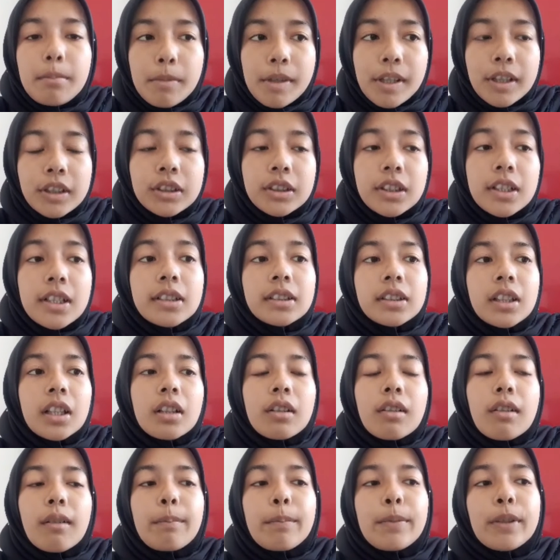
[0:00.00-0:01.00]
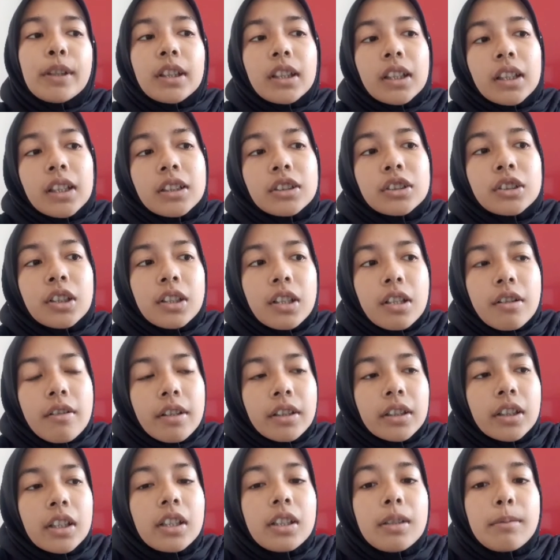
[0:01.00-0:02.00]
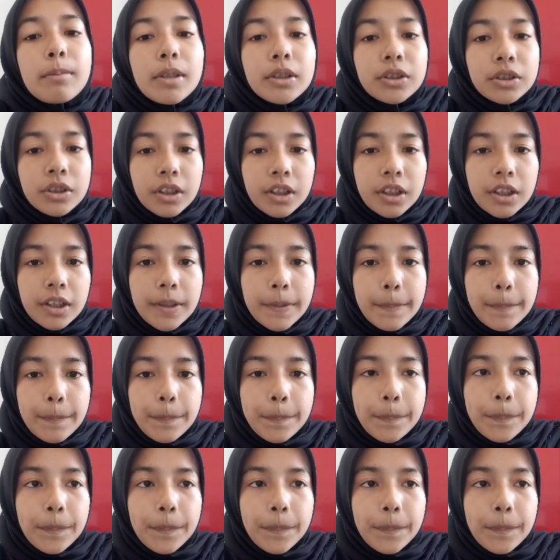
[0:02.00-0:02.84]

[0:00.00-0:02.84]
image is a computer-generated imagery.